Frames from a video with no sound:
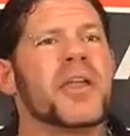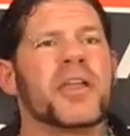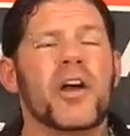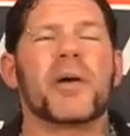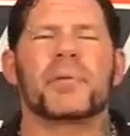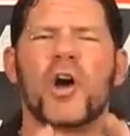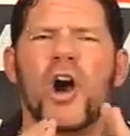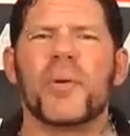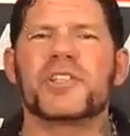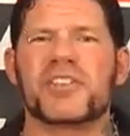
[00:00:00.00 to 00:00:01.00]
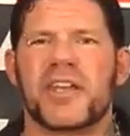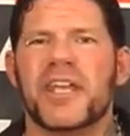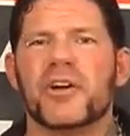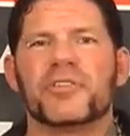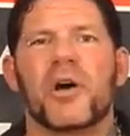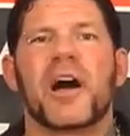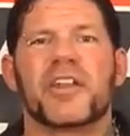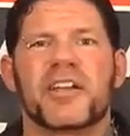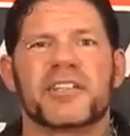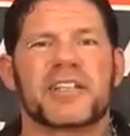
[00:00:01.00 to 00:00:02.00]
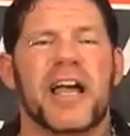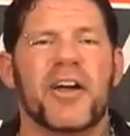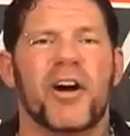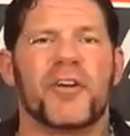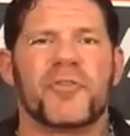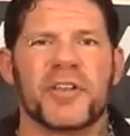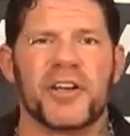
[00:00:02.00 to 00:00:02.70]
But always as a heel know how to cut the guy off.